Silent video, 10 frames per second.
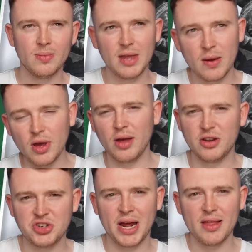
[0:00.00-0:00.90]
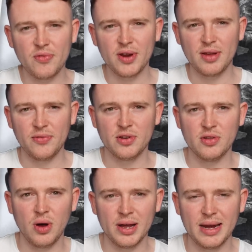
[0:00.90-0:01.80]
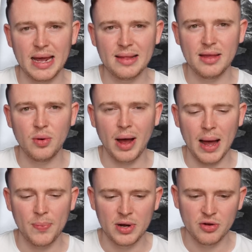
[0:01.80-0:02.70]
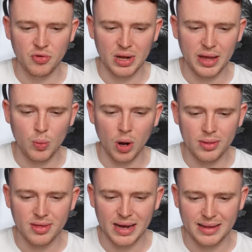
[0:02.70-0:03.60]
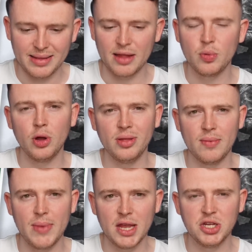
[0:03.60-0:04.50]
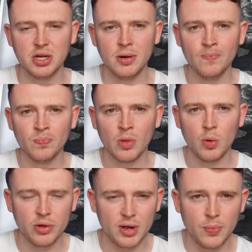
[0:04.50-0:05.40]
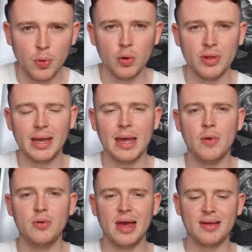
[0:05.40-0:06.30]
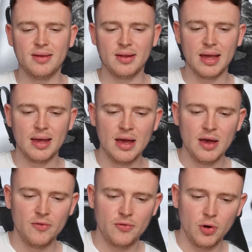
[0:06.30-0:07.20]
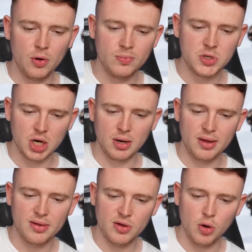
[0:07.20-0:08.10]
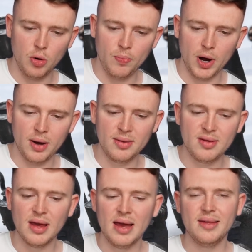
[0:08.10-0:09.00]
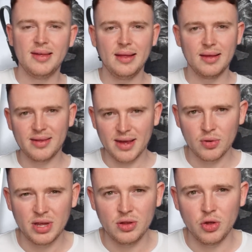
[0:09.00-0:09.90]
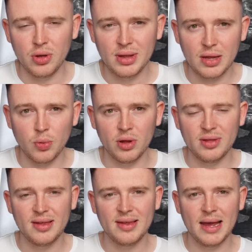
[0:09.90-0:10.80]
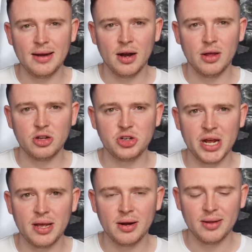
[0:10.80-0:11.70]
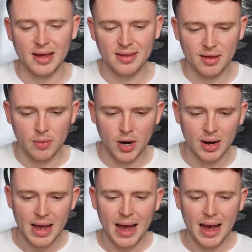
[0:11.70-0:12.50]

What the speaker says: In terms of other transfer stuff, there's not a great deal happening really. One thing I did want to mention was a report that came out yesterday from journalist Scott Burns saying that Celtic do indeed want to sign another striker this summer,